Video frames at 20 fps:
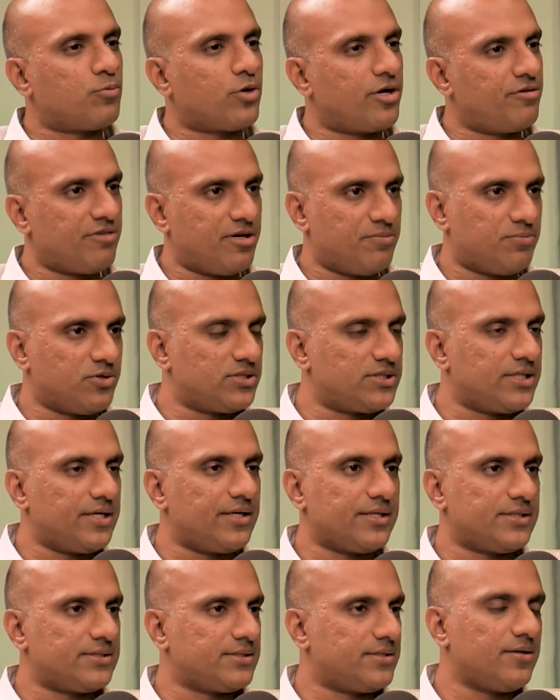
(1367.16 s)

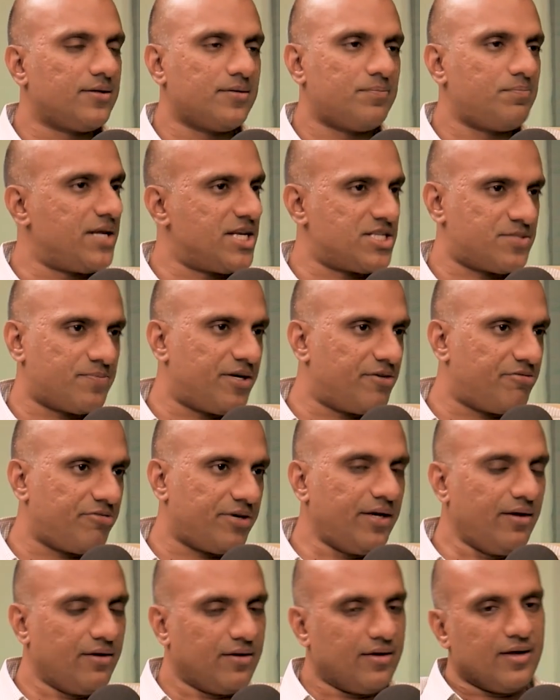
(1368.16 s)
1.5% is the
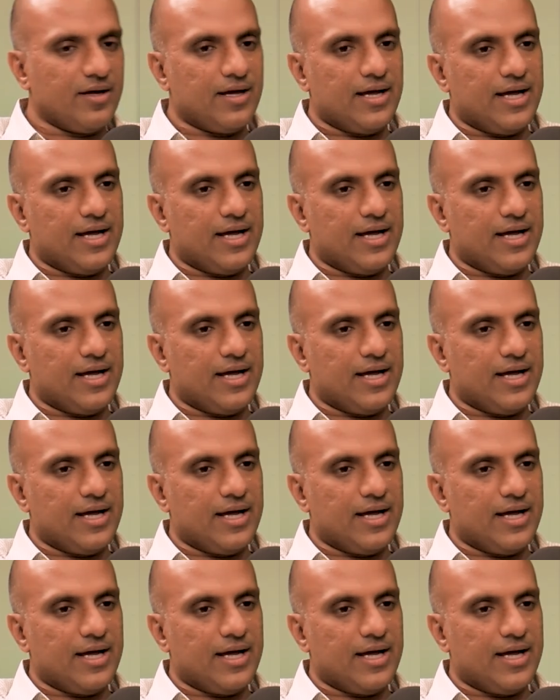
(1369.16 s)
placement fee.